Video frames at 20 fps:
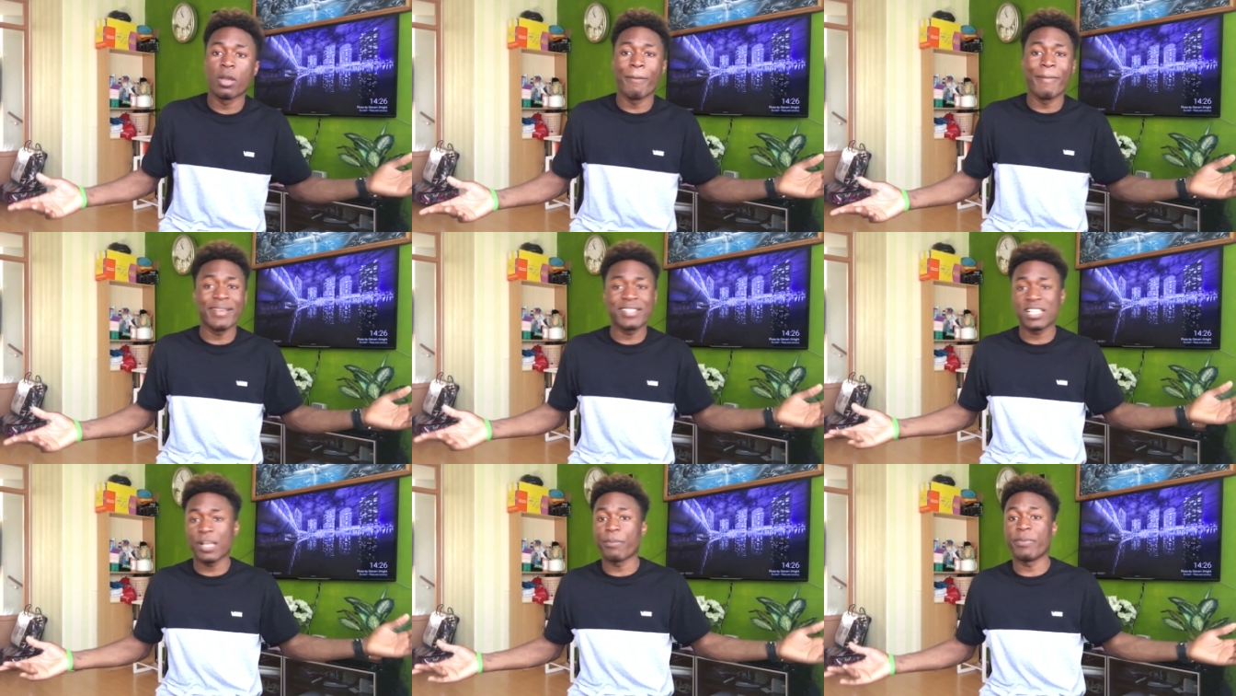
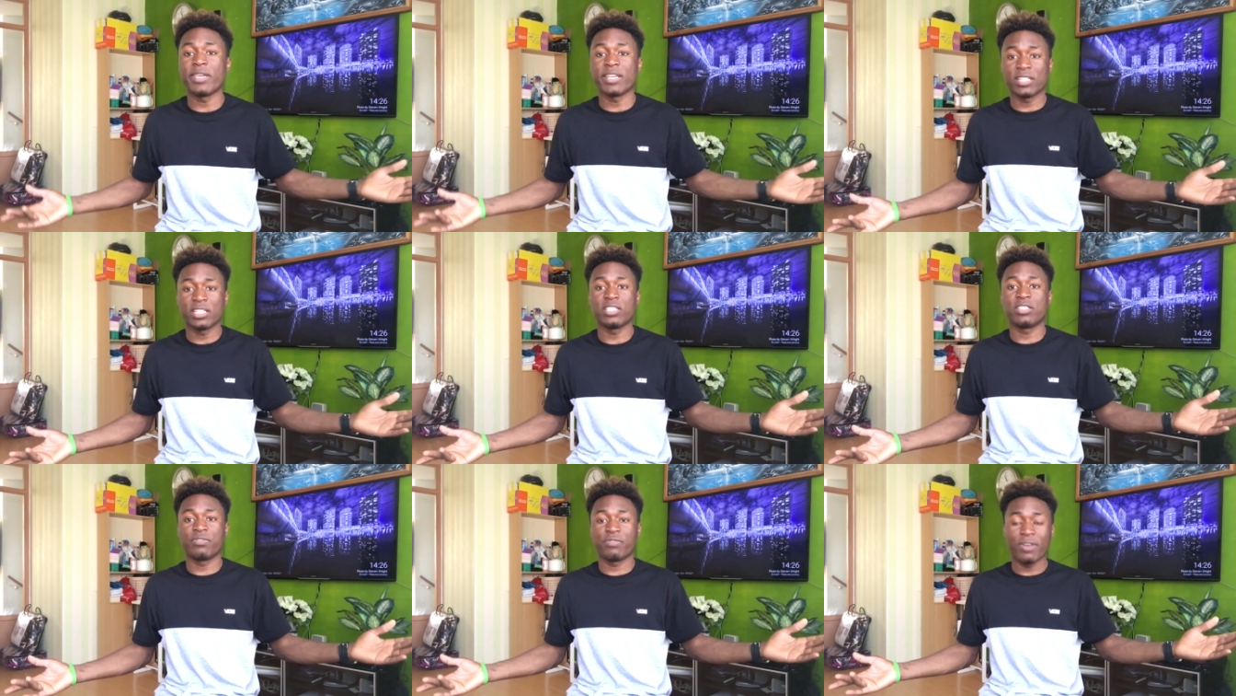make some
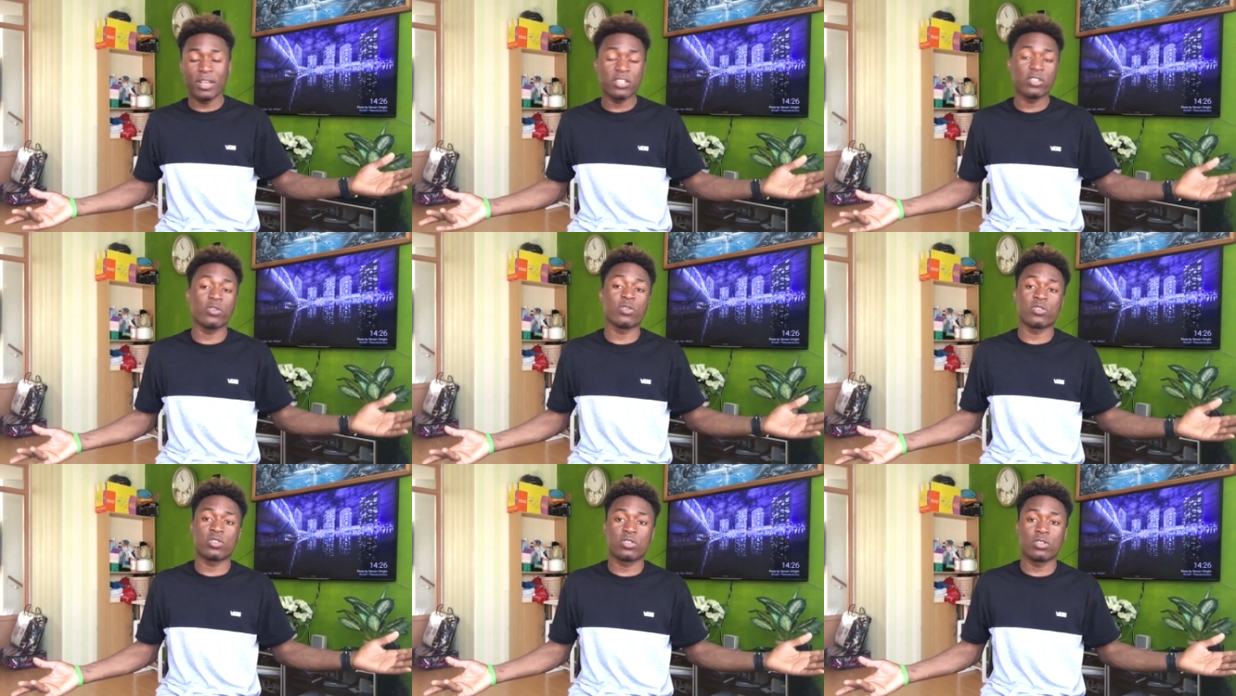English
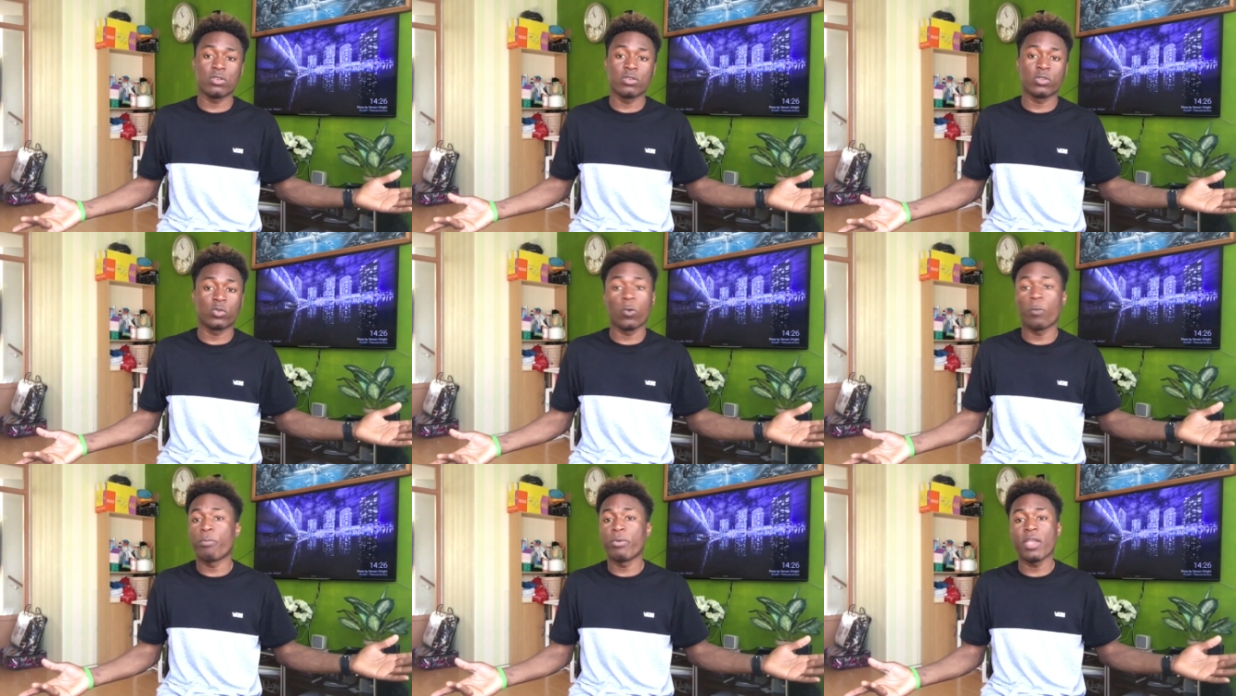versions too
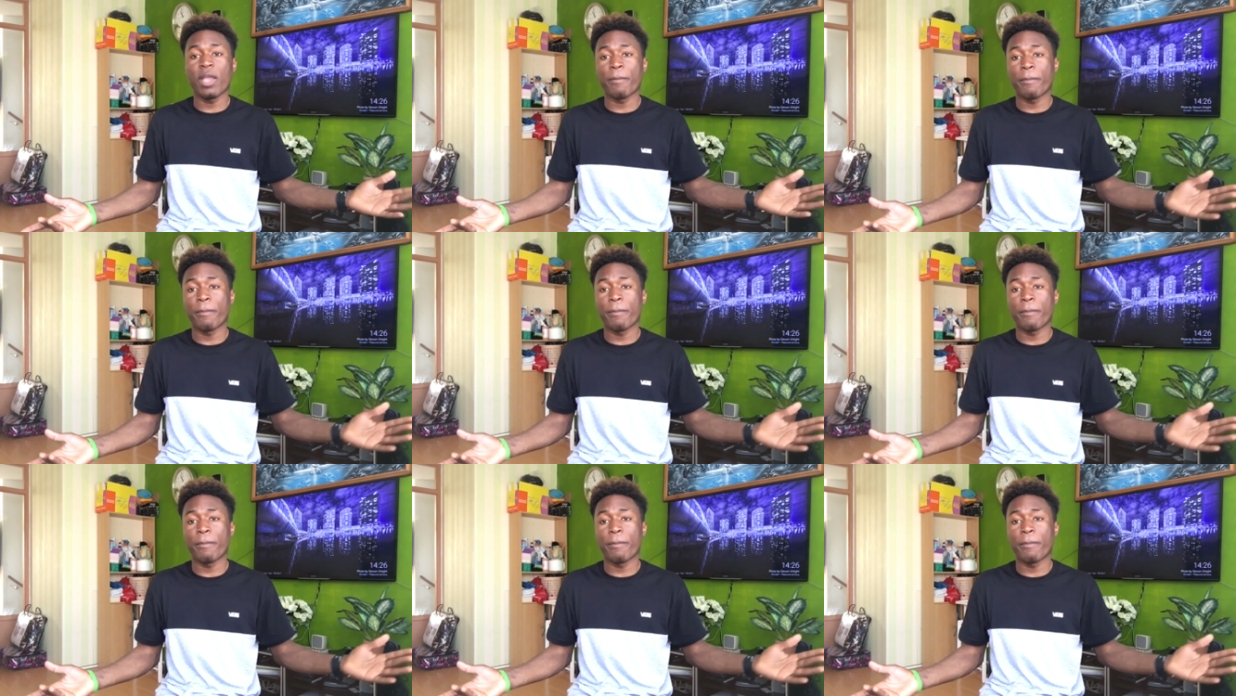it will be